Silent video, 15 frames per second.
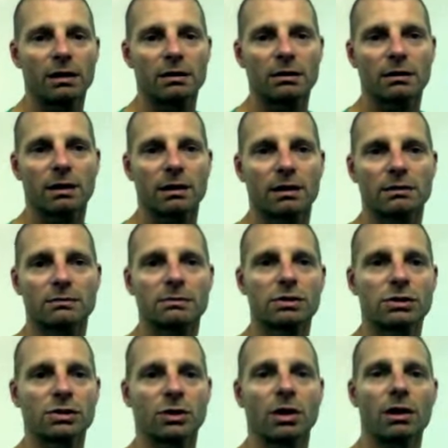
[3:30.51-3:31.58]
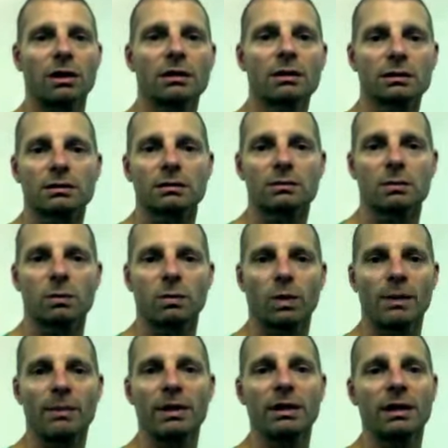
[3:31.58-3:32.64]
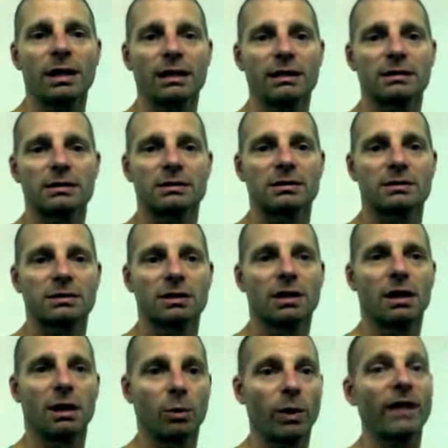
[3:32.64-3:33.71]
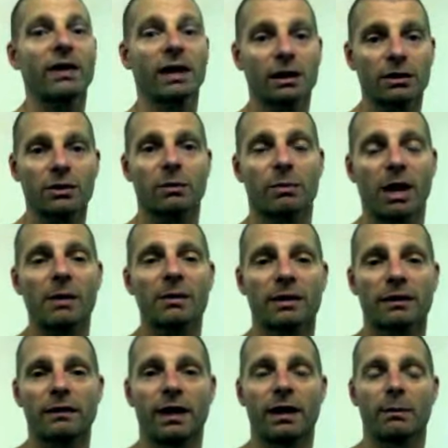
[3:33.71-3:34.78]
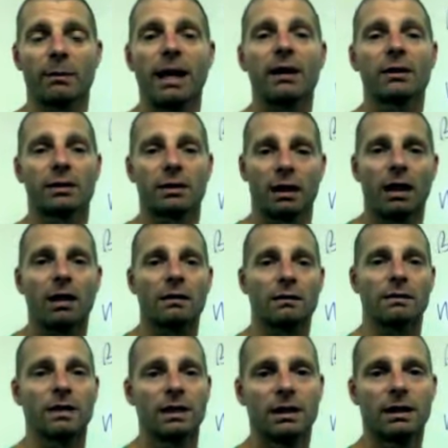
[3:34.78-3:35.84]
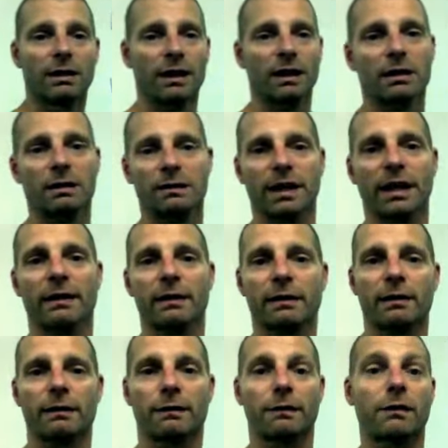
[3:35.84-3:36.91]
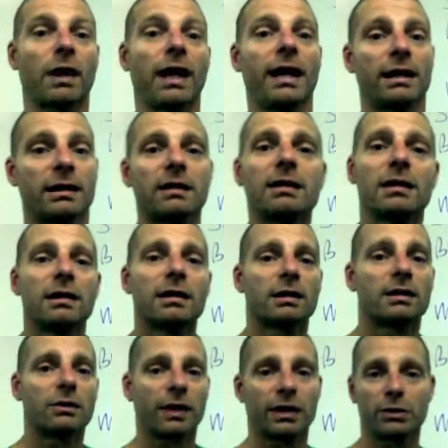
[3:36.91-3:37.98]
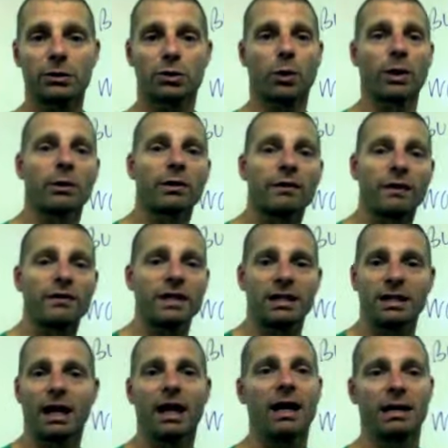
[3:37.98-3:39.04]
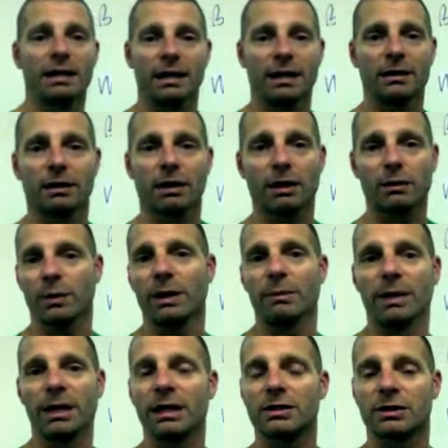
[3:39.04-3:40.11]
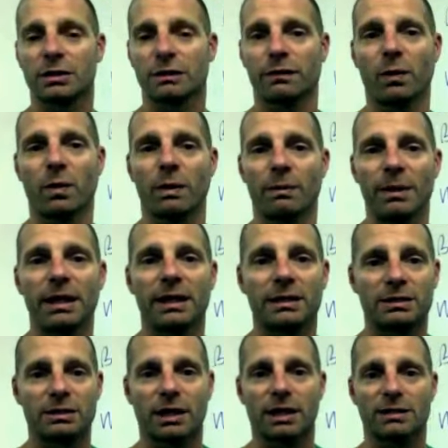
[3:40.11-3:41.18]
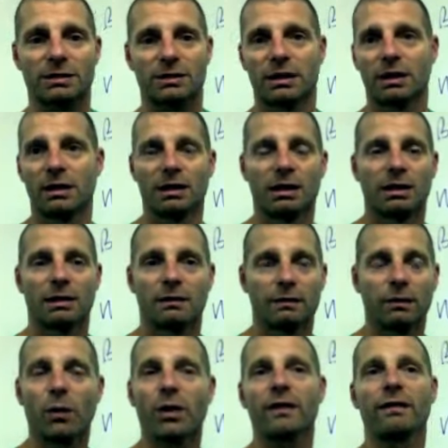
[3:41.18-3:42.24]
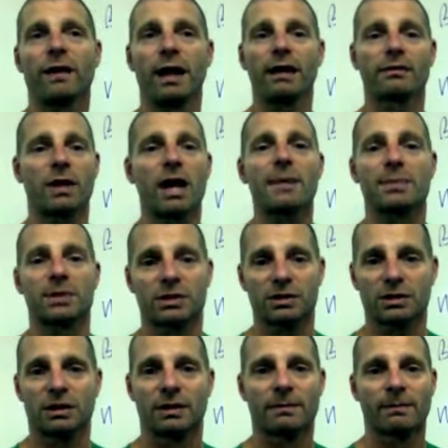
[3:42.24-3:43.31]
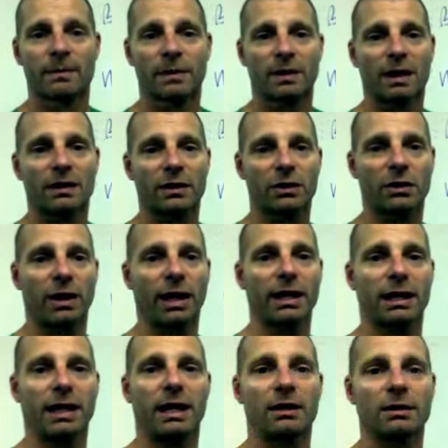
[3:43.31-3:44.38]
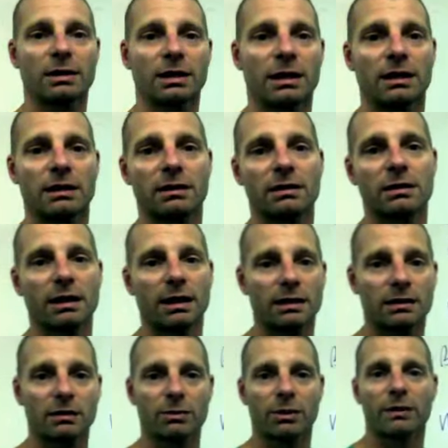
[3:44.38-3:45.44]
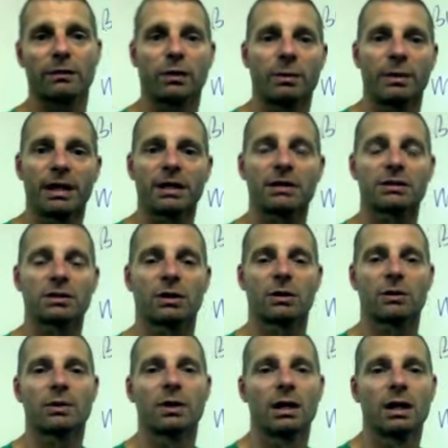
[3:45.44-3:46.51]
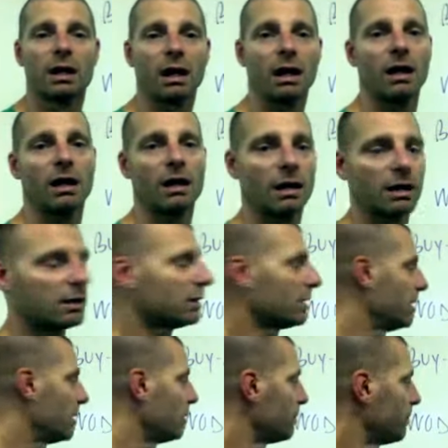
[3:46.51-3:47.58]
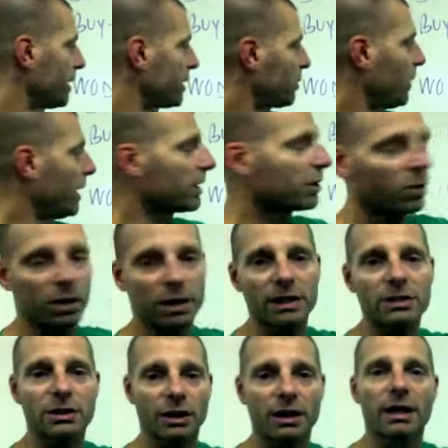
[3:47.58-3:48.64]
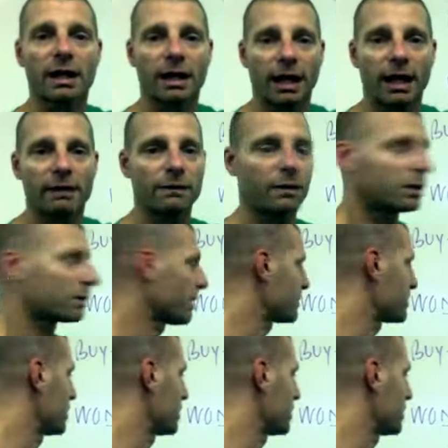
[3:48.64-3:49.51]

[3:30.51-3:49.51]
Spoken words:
the strong women is a weight they can do probably a fair amount of. Think of like Fran. They do 21-15-9 in 3 minutes to 4 minutes. That's 45 reps that they're cranking out in 3 to 4 minutes. So, pick the weight accordingly so you can get